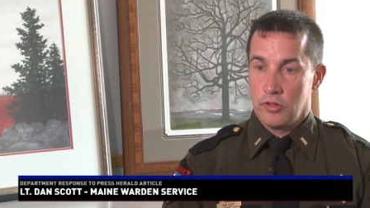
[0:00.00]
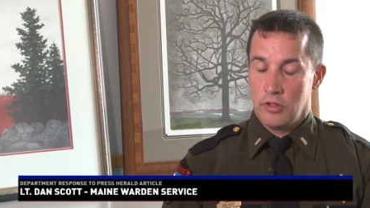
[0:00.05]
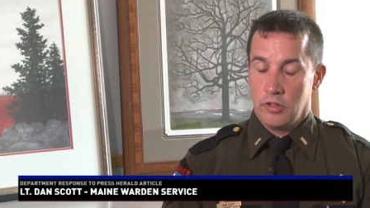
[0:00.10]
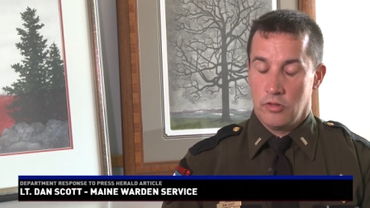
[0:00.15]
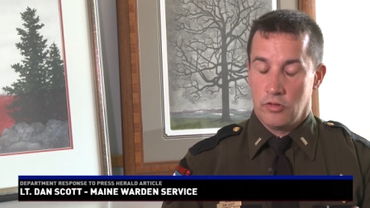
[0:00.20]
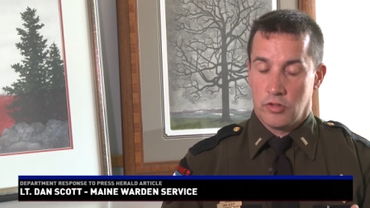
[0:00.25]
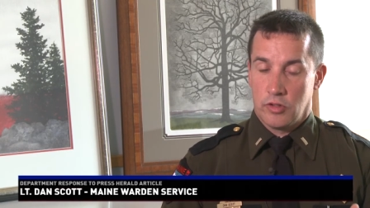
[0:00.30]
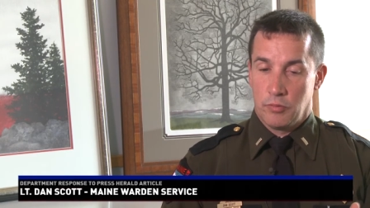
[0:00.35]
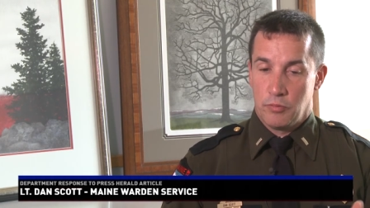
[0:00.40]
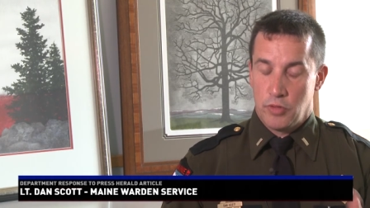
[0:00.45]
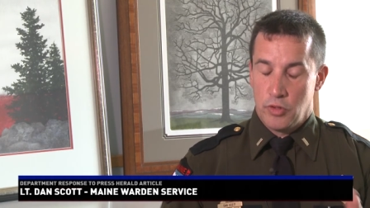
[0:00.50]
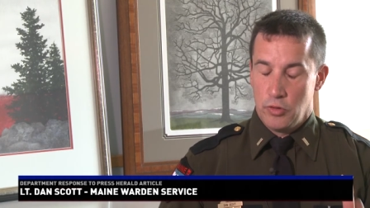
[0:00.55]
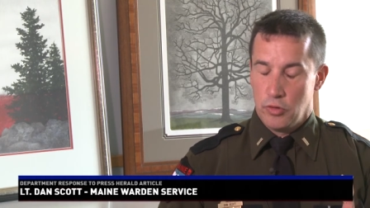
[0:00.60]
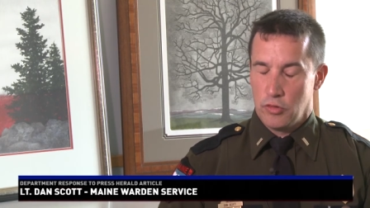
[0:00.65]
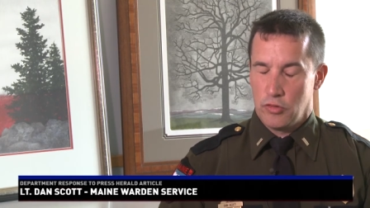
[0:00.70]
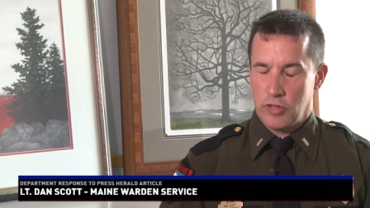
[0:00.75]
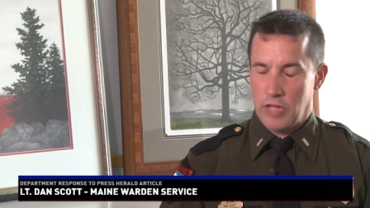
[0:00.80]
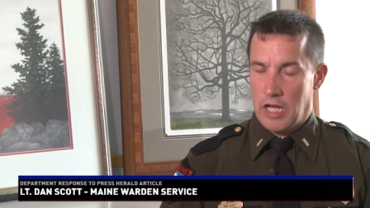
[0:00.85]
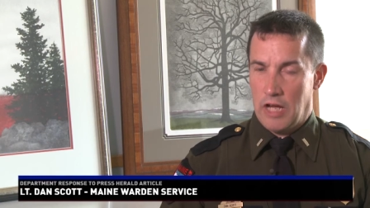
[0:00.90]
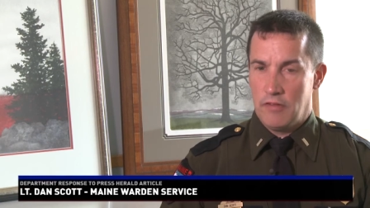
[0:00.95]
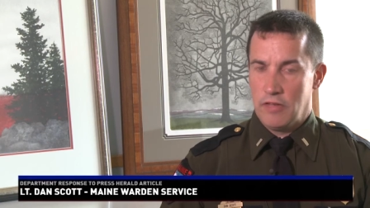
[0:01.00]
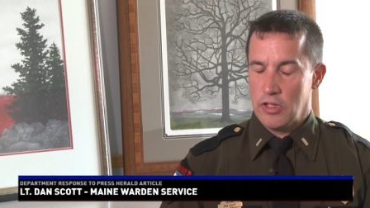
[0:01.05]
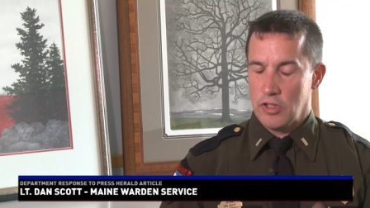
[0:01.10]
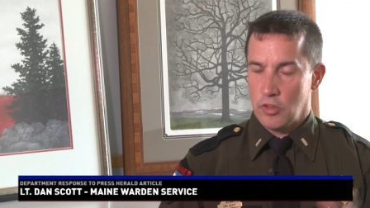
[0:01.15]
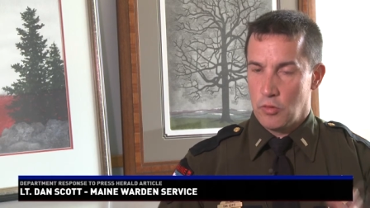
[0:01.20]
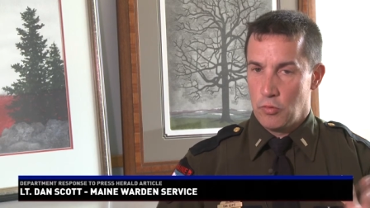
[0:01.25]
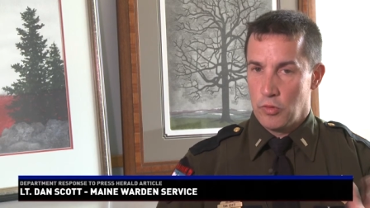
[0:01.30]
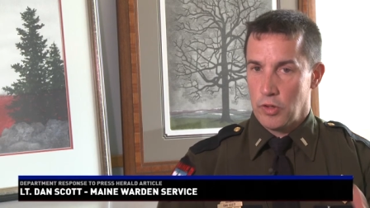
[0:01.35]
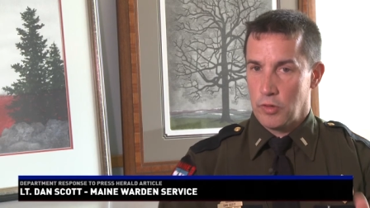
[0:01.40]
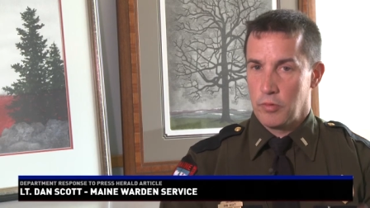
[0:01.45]
is computer savvy and
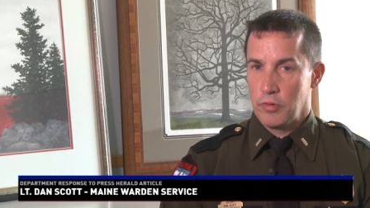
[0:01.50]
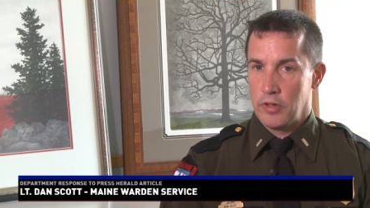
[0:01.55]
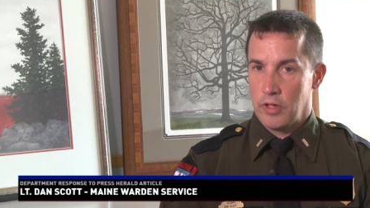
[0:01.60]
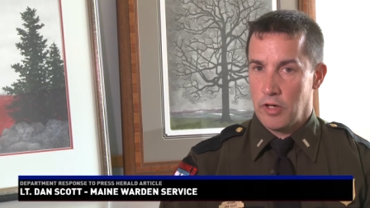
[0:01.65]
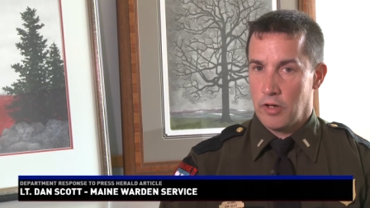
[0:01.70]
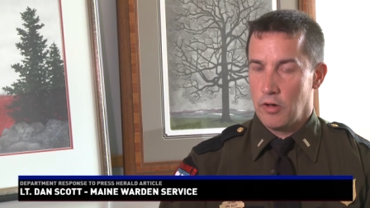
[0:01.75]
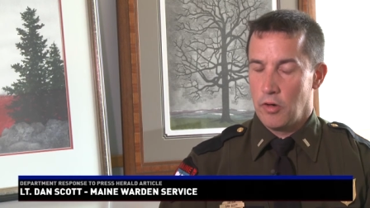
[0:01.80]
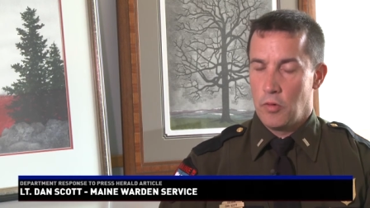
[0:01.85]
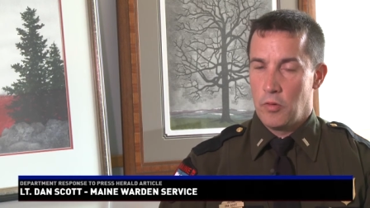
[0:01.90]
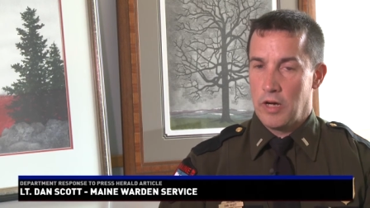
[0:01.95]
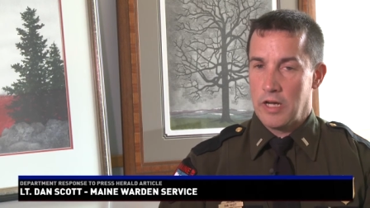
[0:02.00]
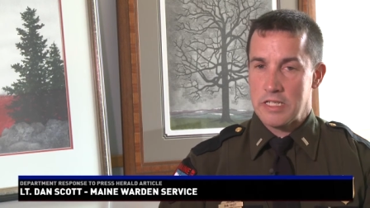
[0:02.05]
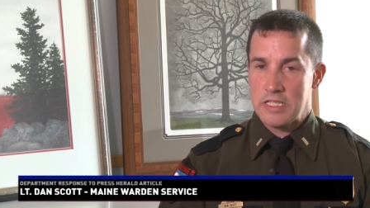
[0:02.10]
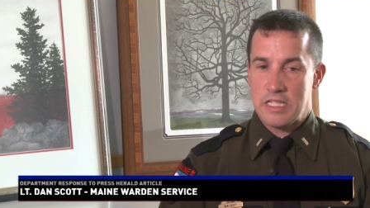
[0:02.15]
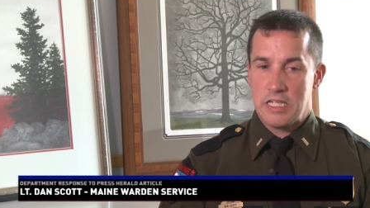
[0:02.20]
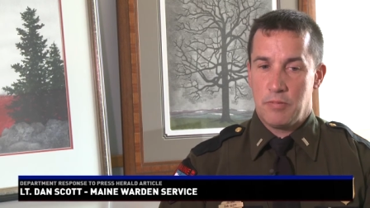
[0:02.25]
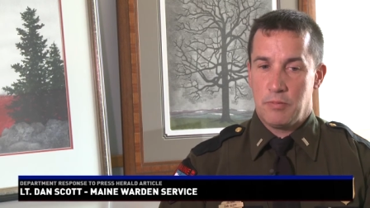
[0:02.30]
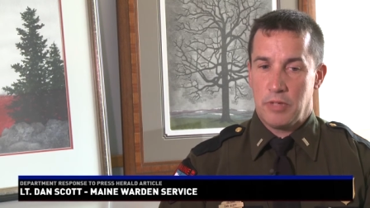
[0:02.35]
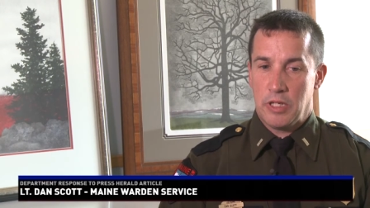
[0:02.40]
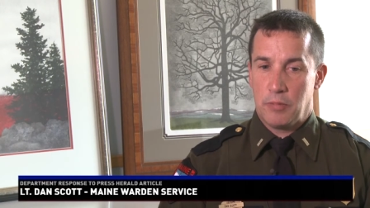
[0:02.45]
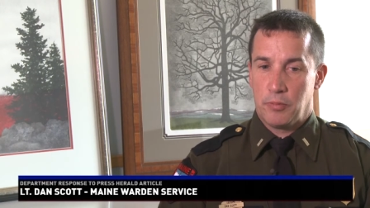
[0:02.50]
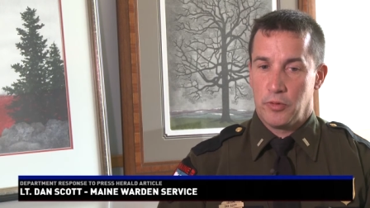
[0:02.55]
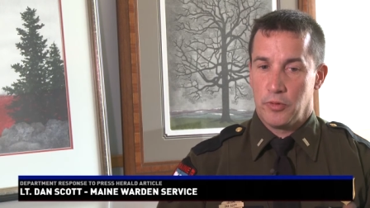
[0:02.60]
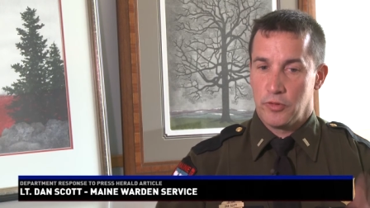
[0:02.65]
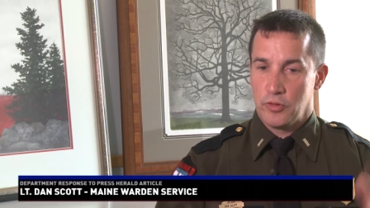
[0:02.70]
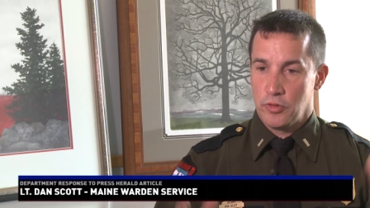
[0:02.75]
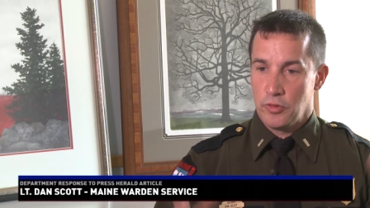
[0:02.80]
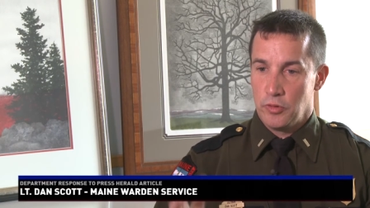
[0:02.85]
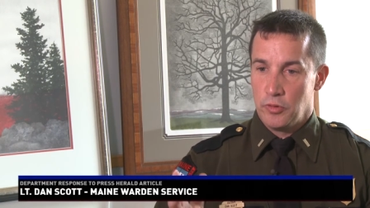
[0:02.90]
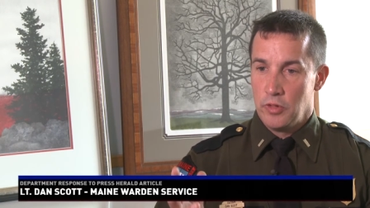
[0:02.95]
can work with our OIT people
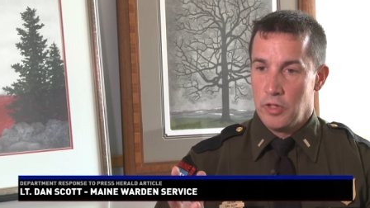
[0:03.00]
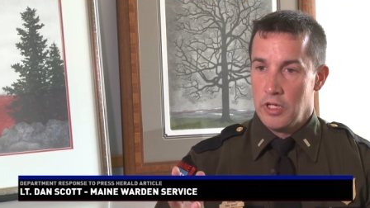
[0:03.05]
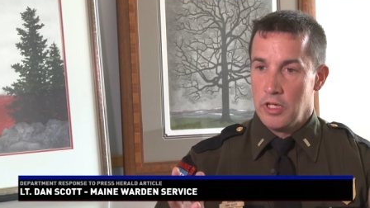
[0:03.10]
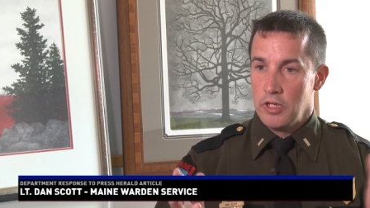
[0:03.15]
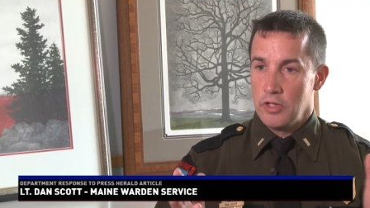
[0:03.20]
to,